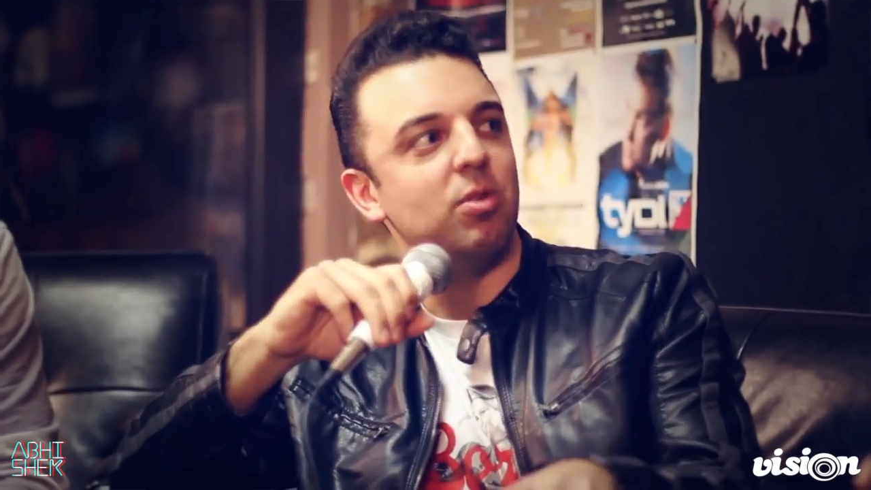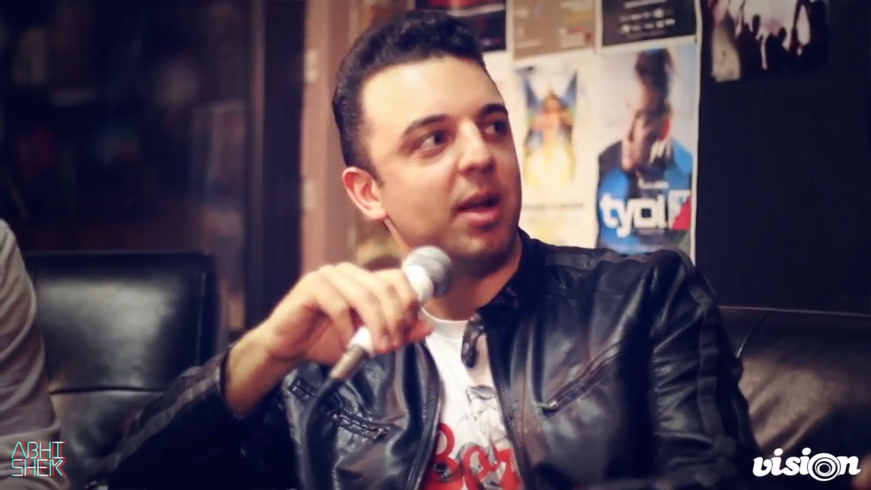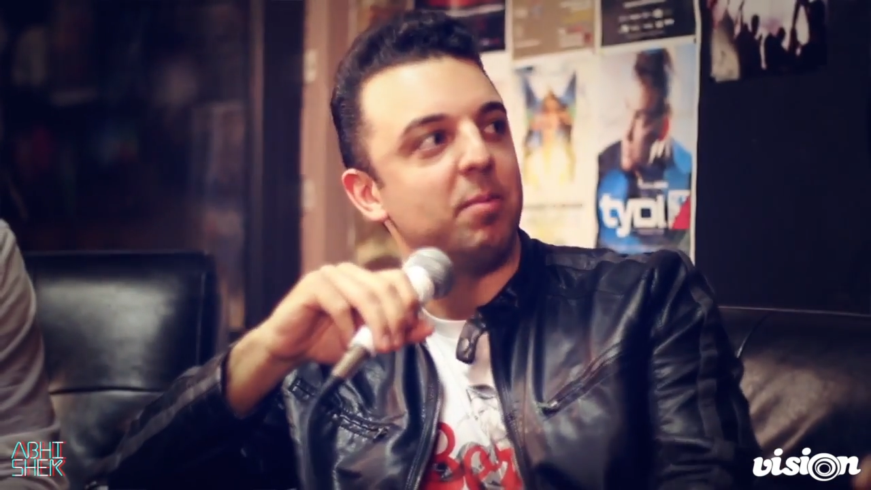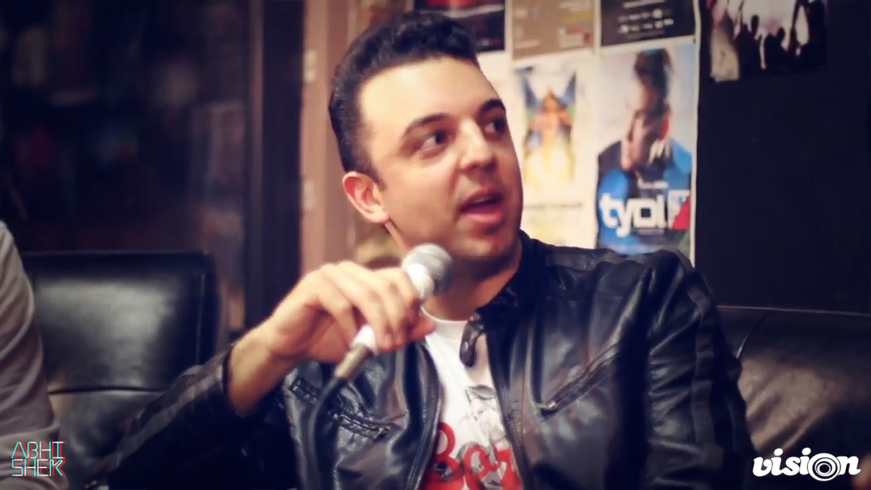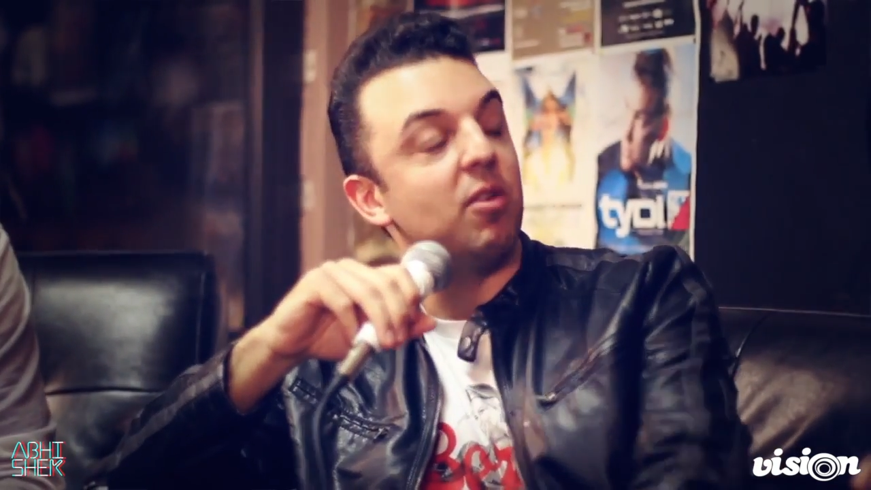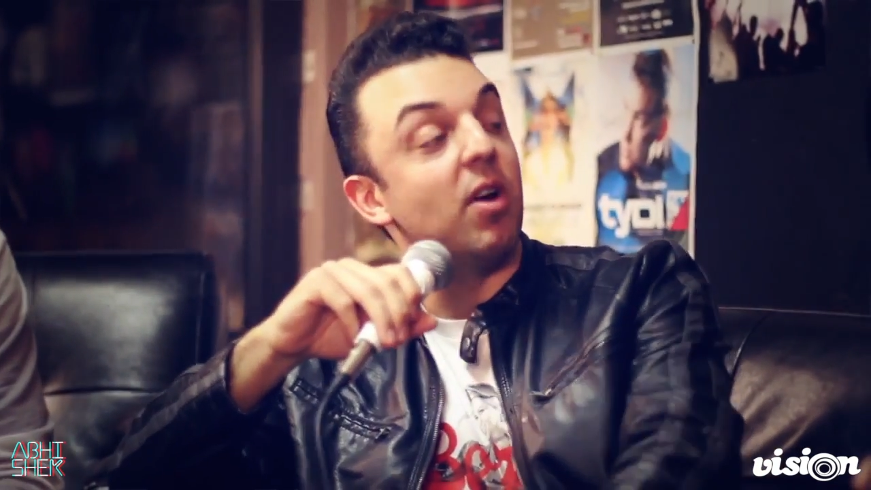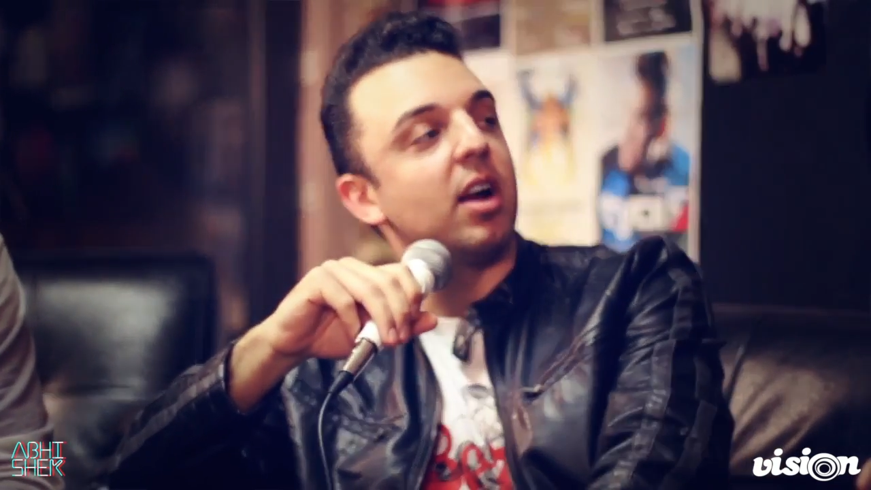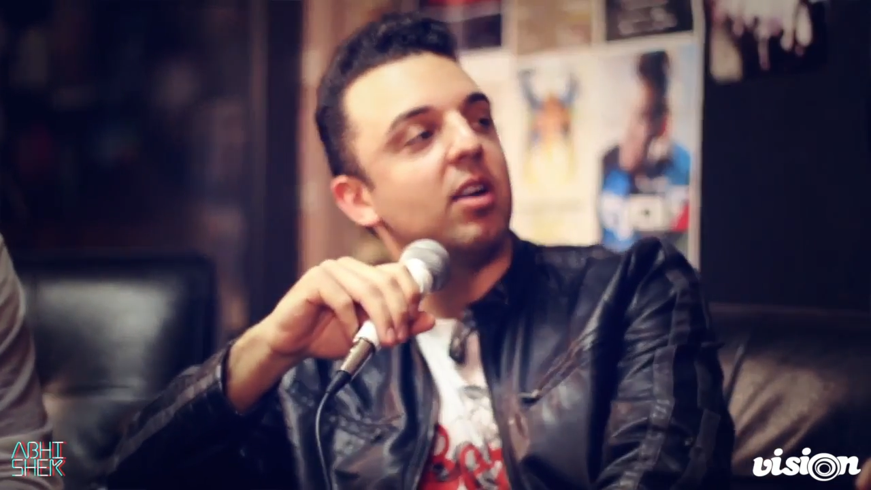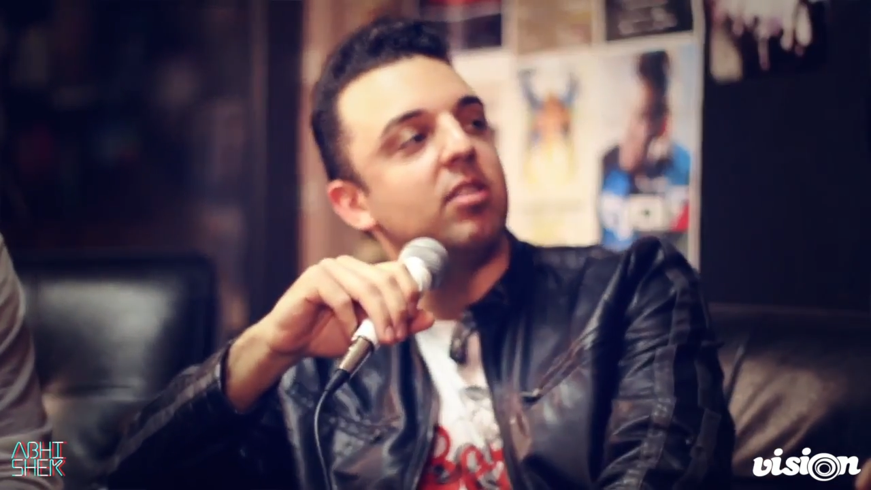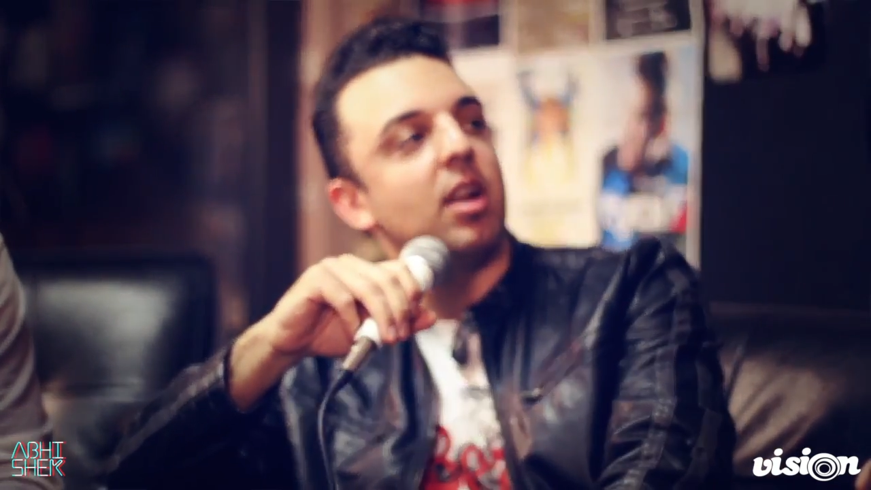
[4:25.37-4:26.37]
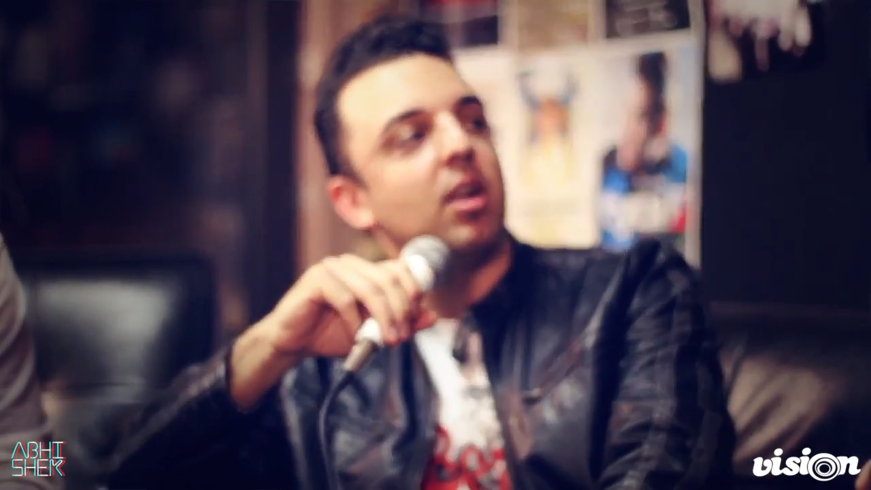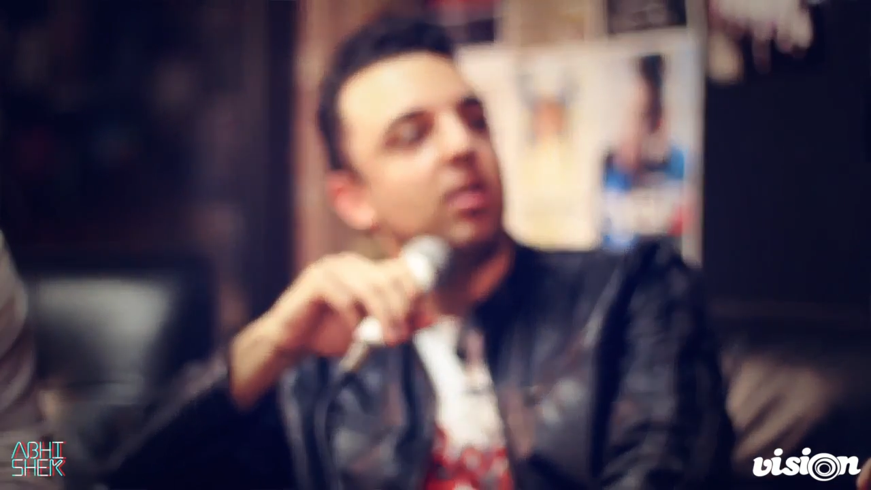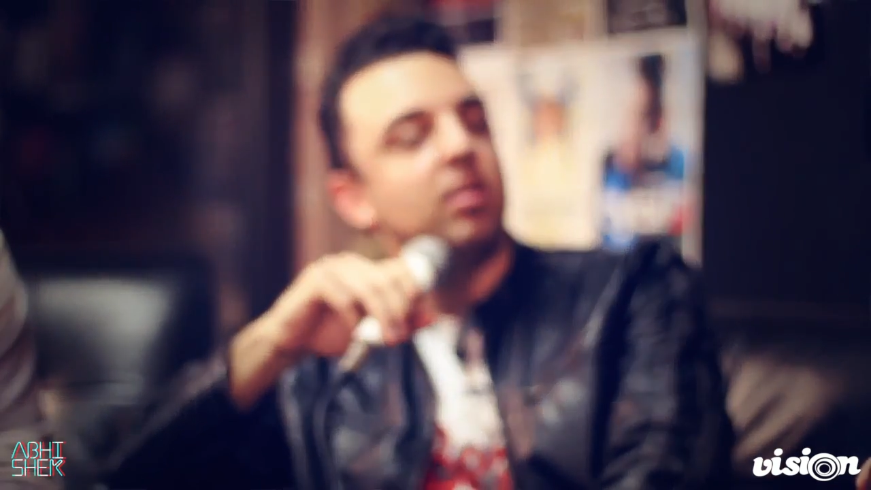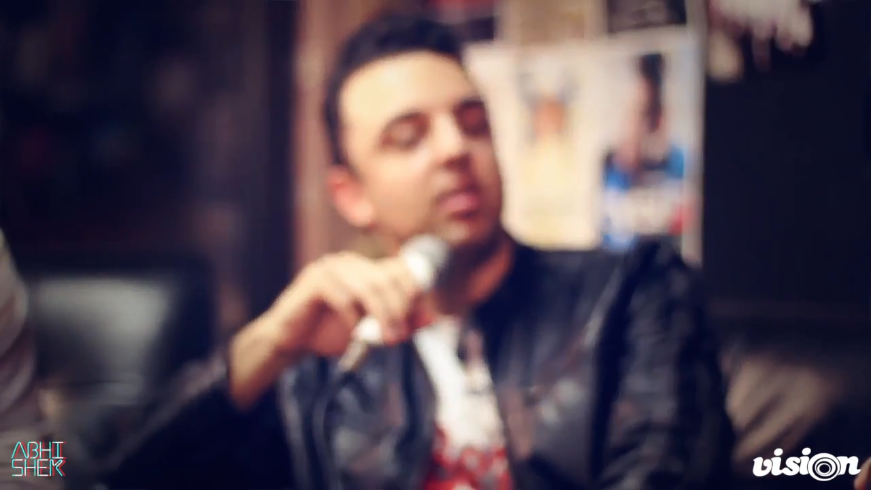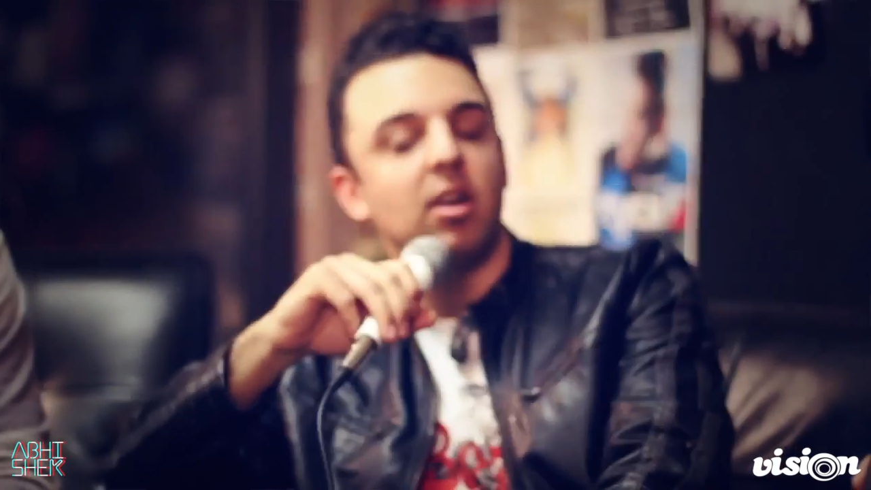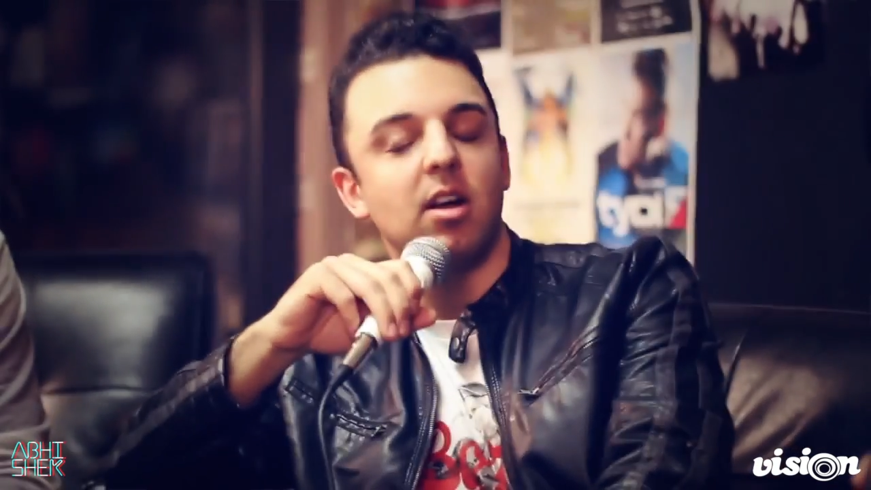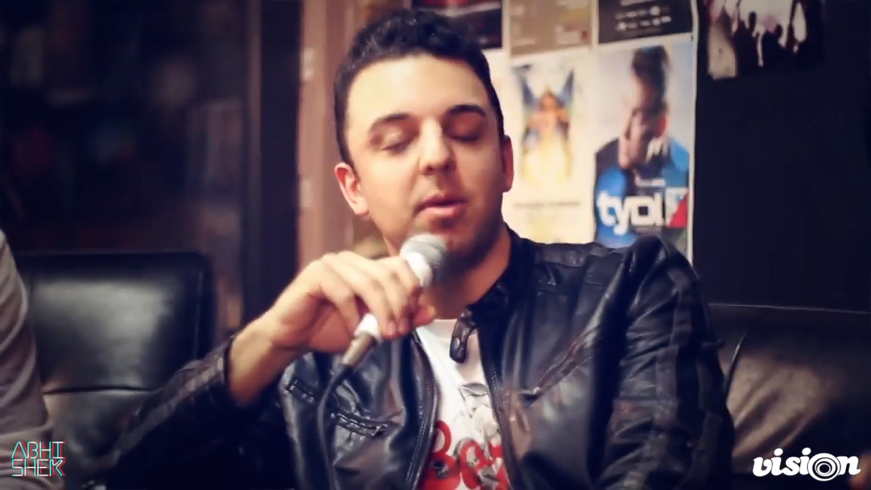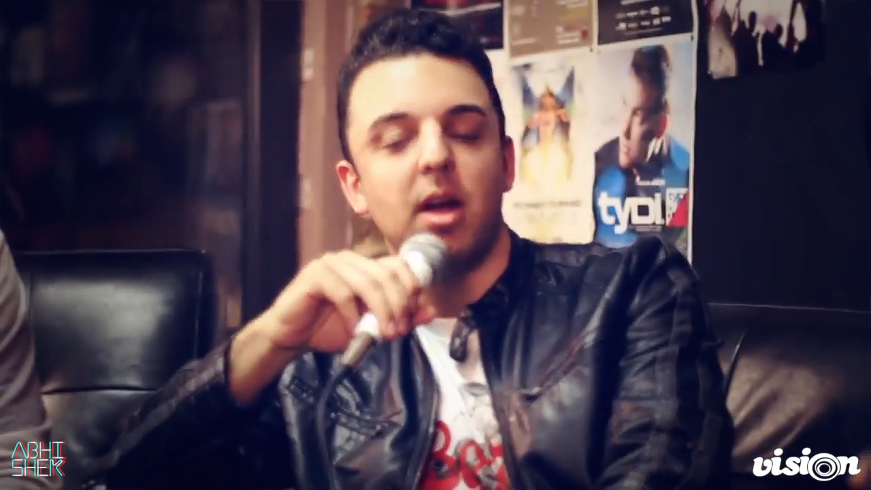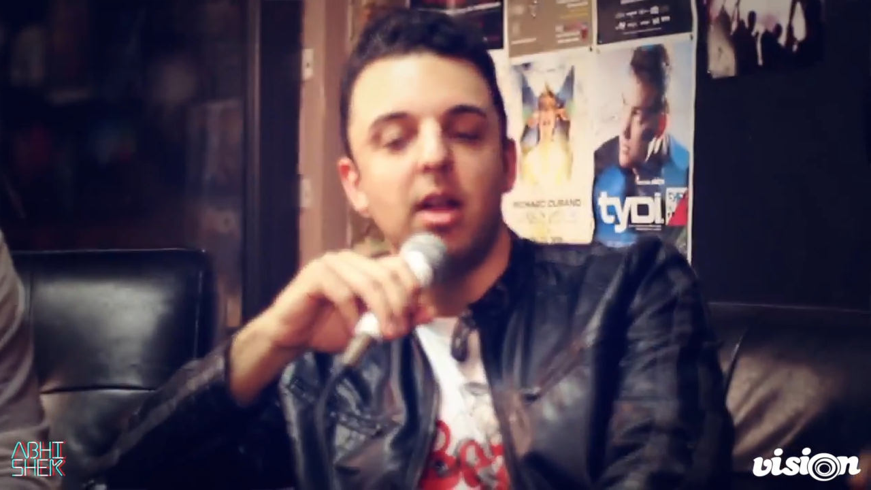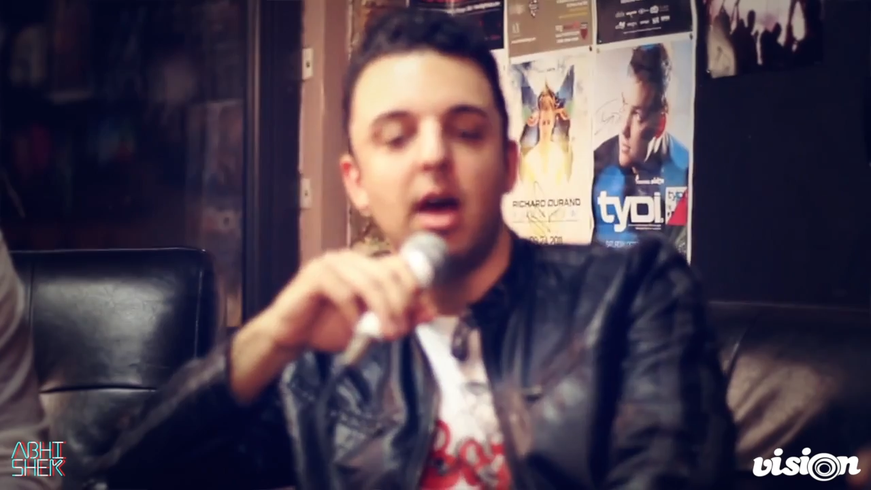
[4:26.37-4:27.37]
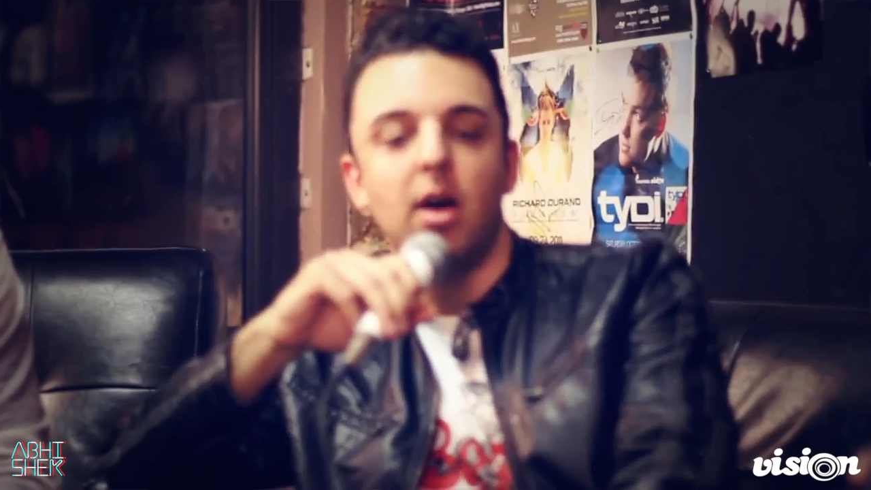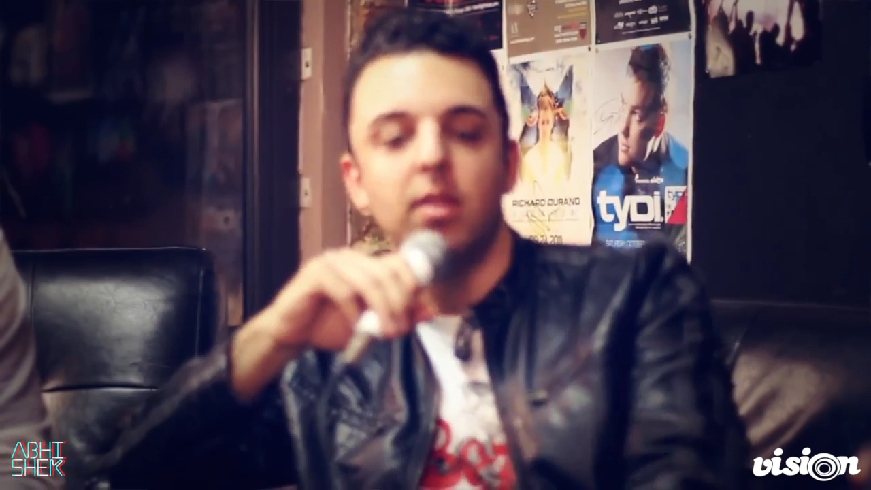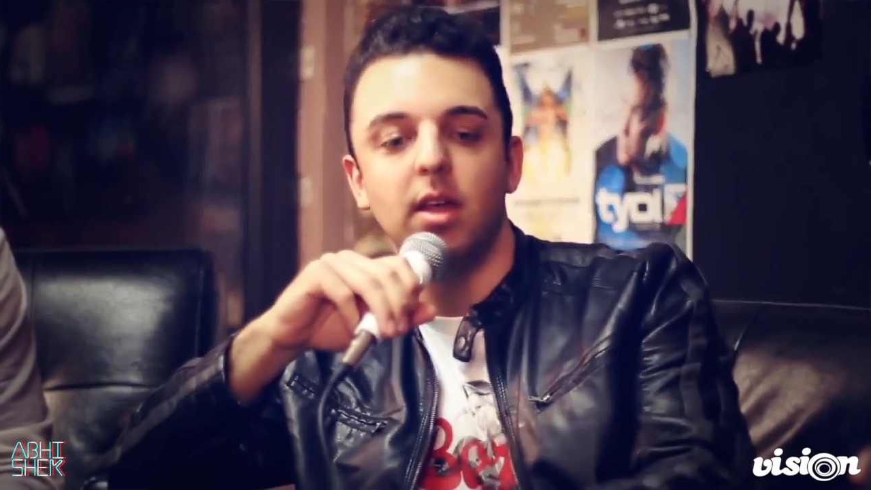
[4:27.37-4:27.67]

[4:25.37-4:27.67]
like, main records that are coming out now.